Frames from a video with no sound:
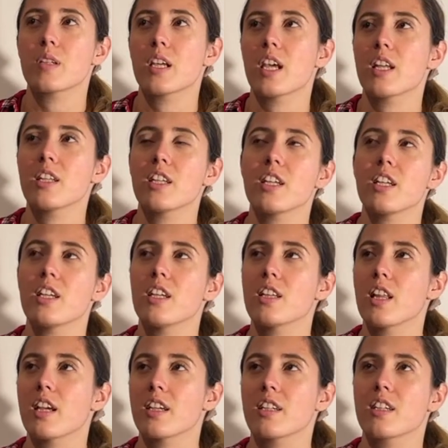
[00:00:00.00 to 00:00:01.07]
any
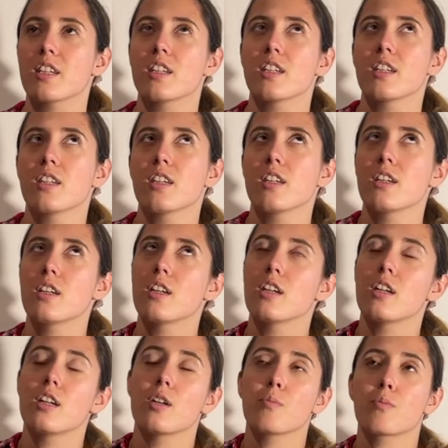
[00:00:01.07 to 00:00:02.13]
like
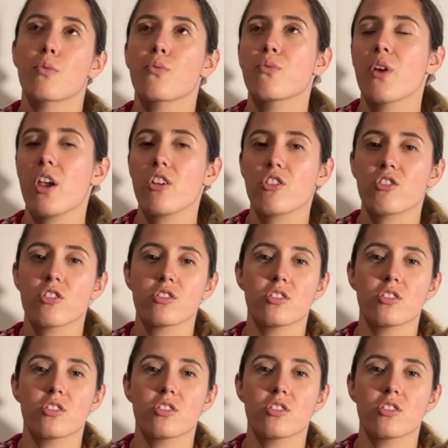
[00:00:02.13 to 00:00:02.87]
professional